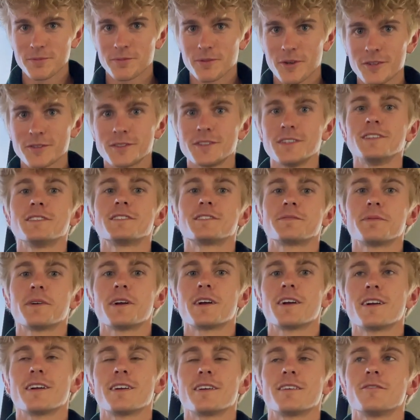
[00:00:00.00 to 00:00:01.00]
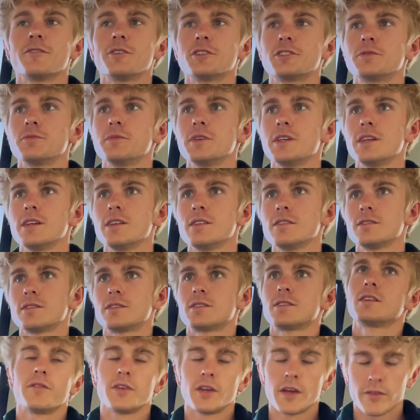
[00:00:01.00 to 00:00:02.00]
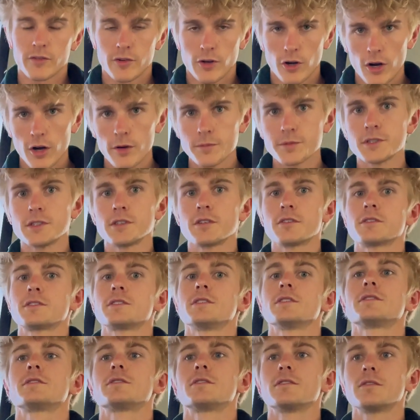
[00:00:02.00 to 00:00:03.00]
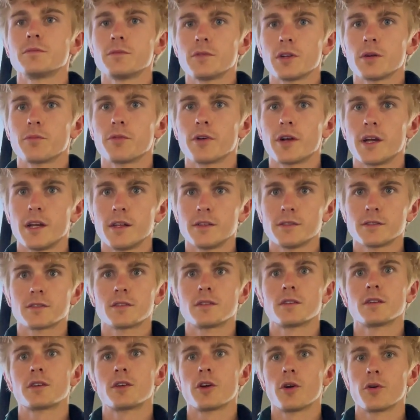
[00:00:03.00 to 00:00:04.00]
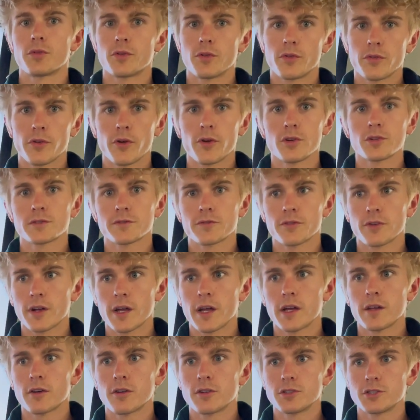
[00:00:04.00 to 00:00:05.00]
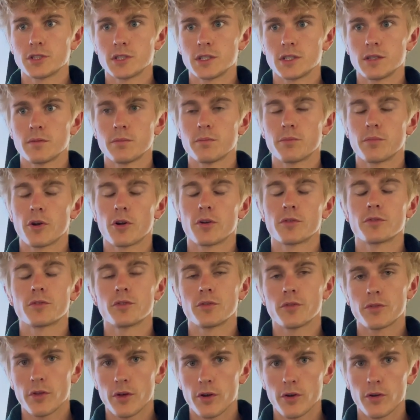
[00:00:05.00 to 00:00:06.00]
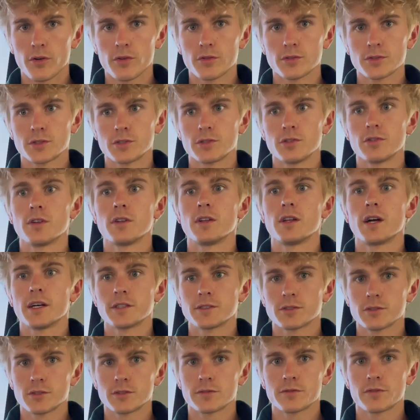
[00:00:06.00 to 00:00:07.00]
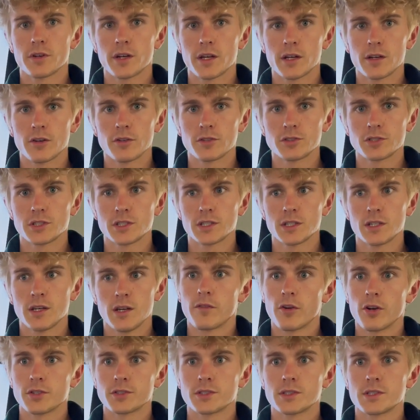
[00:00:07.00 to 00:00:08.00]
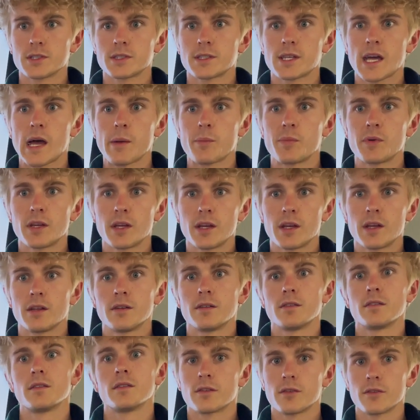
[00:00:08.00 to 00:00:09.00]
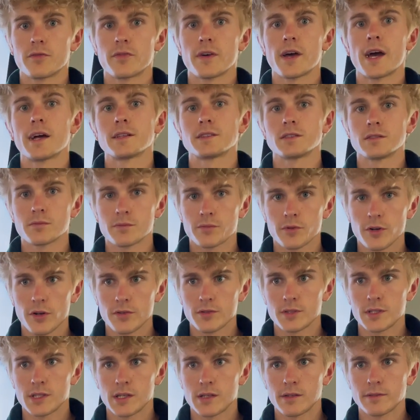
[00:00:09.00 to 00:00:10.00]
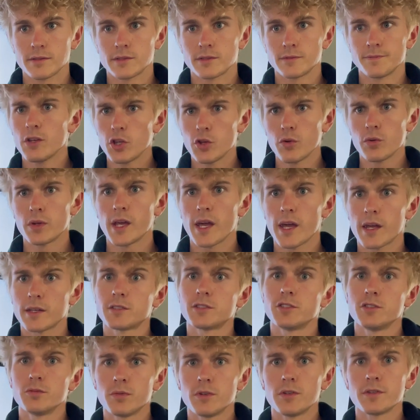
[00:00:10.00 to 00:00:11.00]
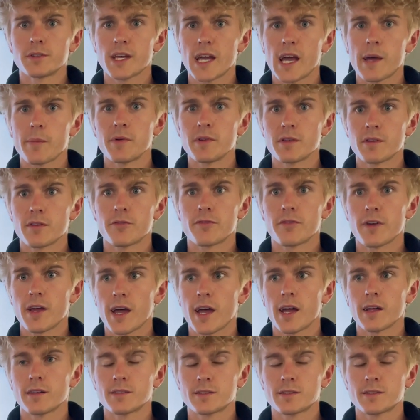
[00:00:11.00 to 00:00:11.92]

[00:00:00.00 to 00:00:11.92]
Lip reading: protein sparing, which means if you have carbs in your system, your brain's going to go through those for energy, burn through those, utilize those for energy, versus tapping into fats and proteins. Yes, you will tap into fats